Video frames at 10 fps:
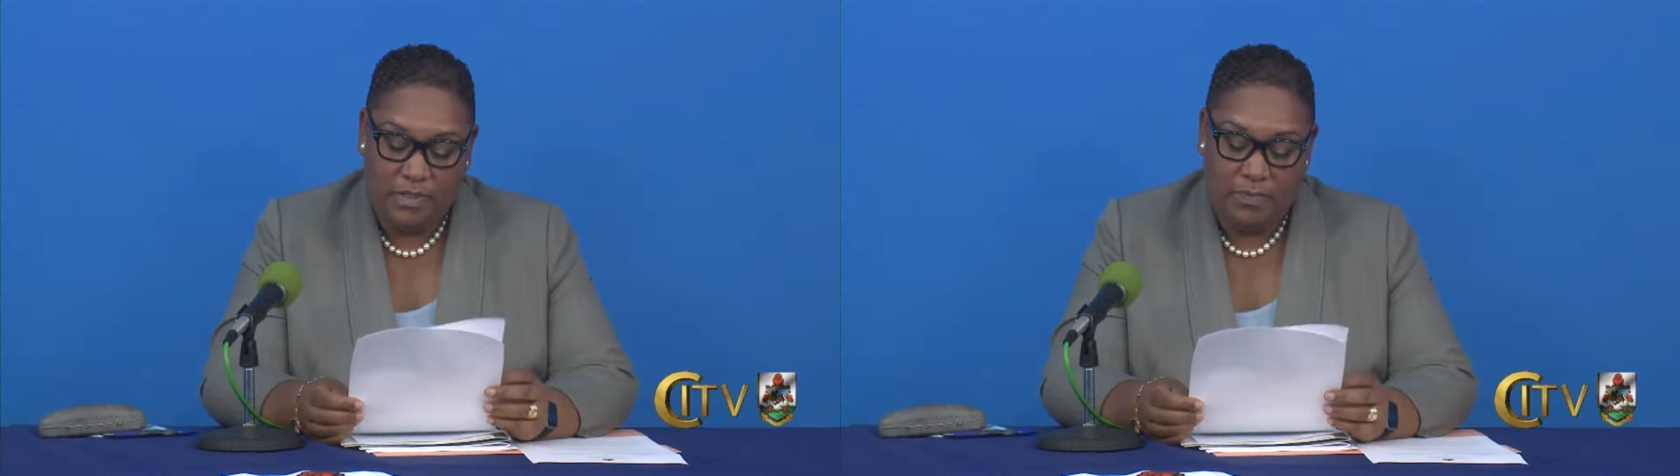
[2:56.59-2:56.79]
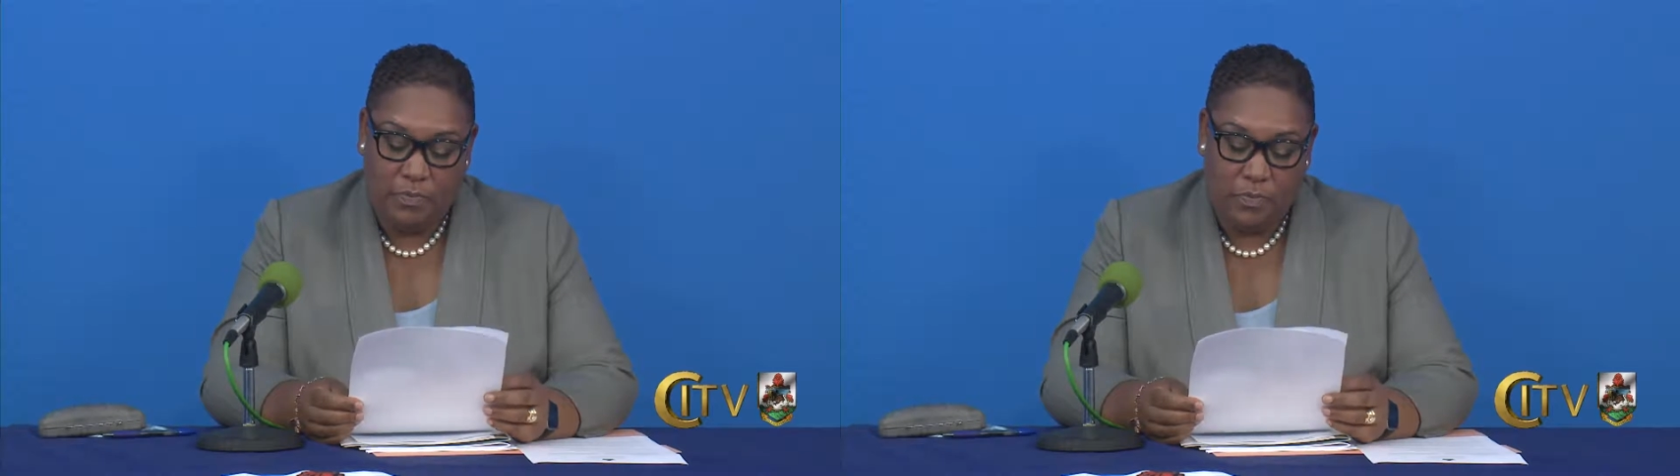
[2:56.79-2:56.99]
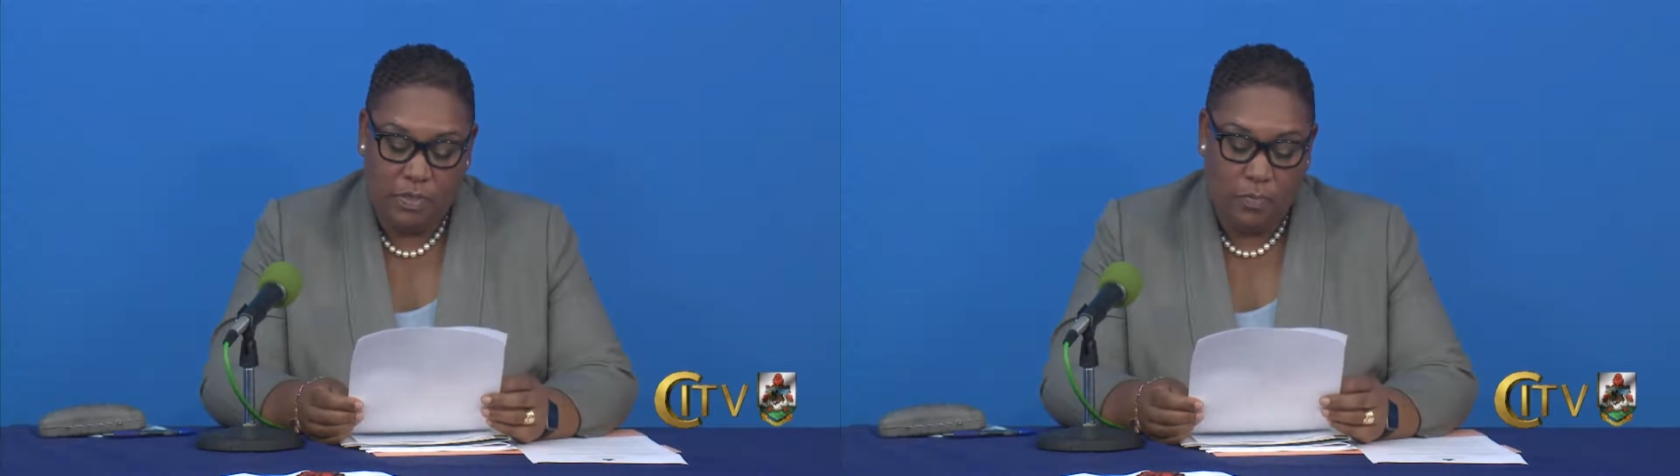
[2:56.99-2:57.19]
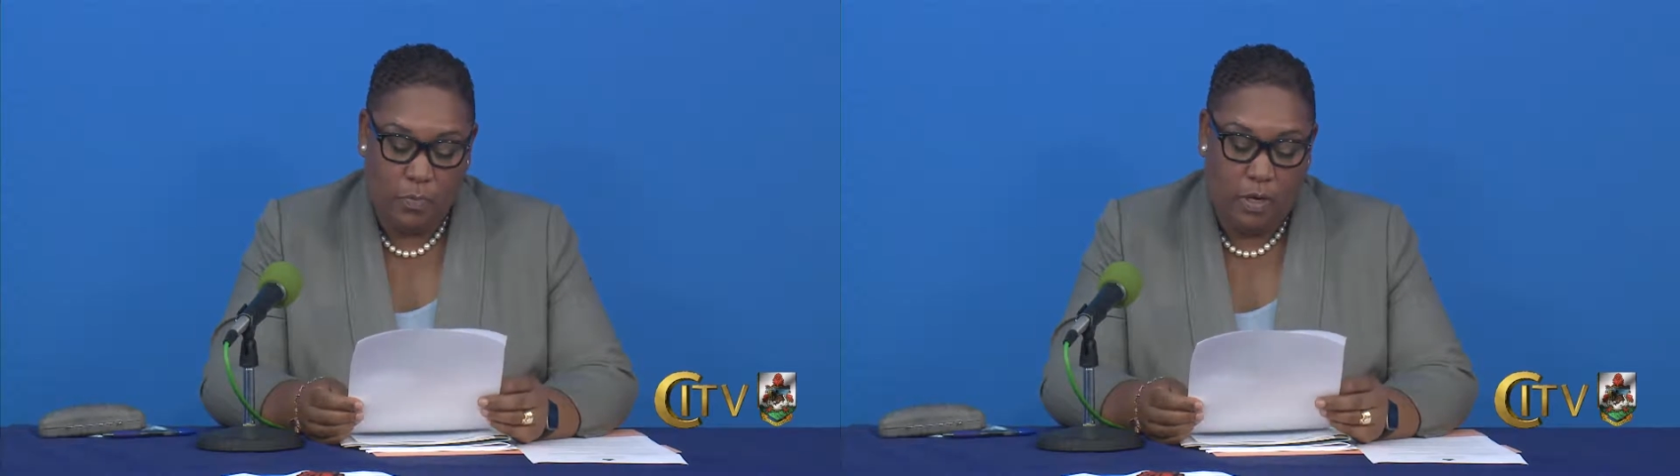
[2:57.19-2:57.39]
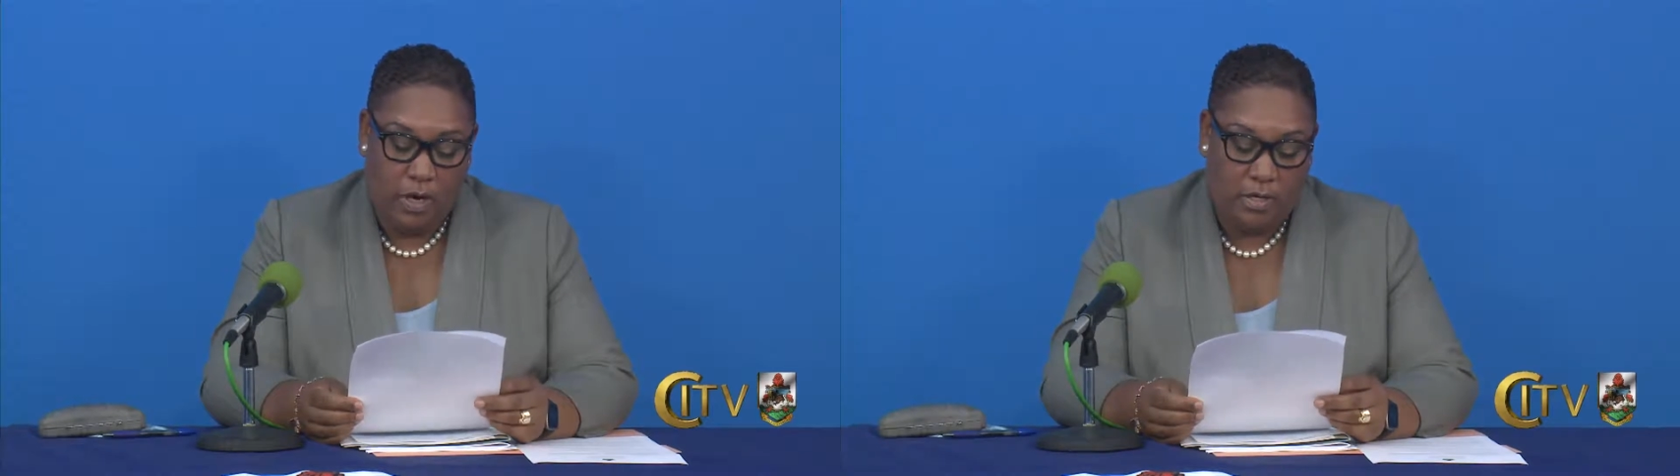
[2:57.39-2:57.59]
the important
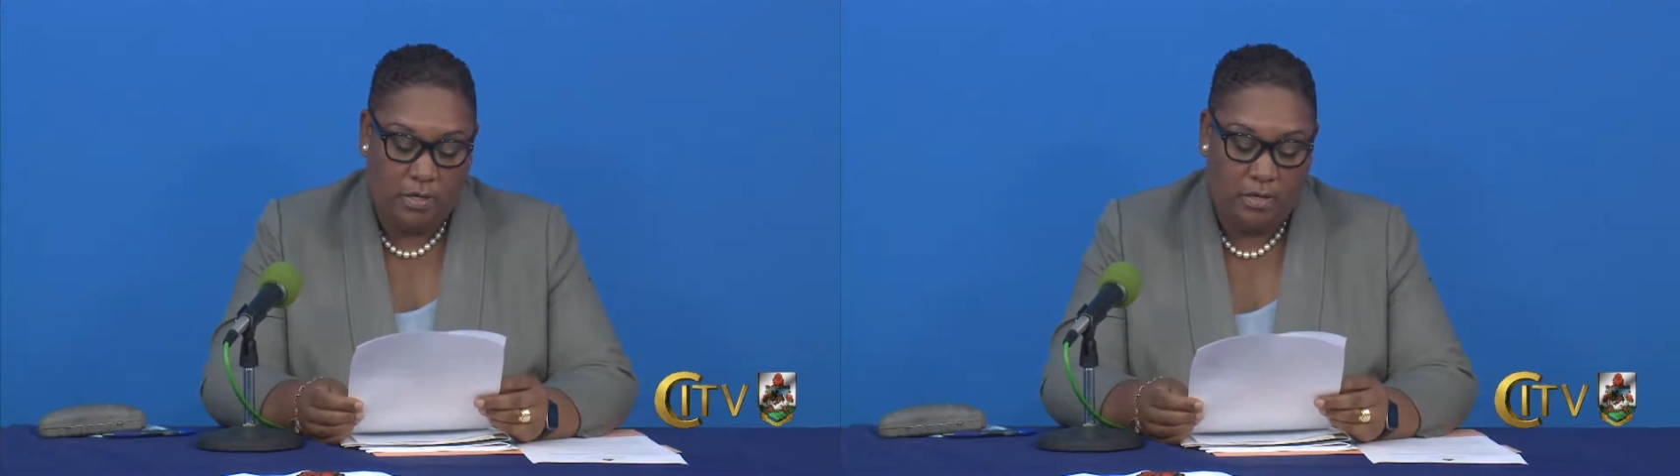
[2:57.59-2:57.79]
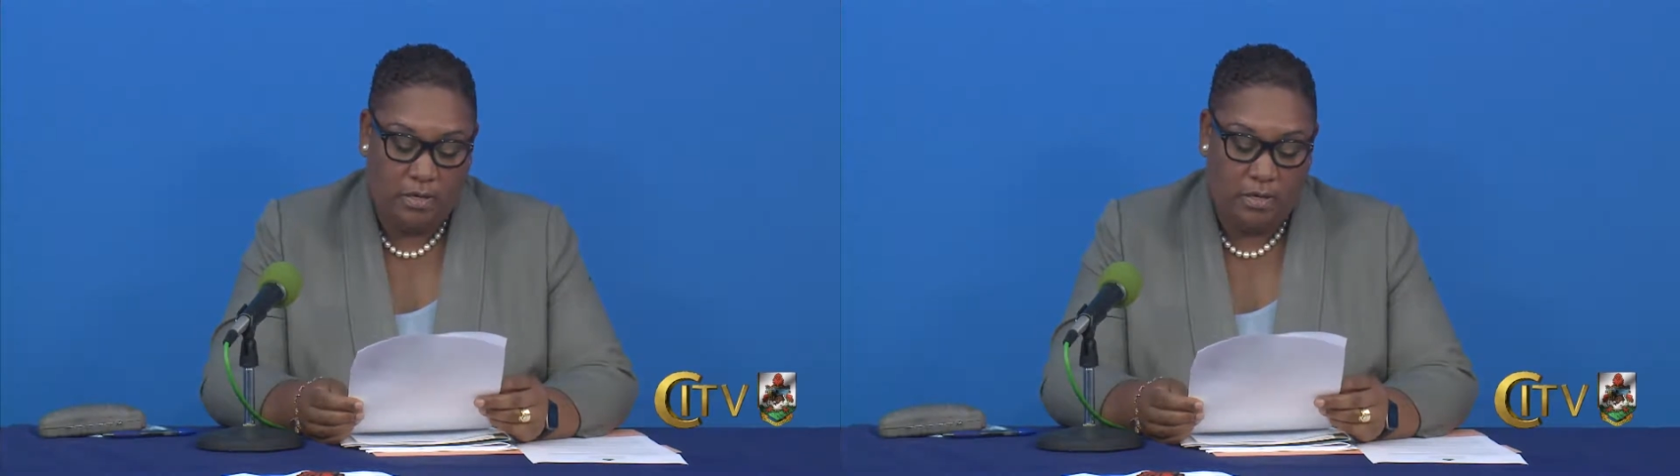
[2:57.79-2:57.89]
work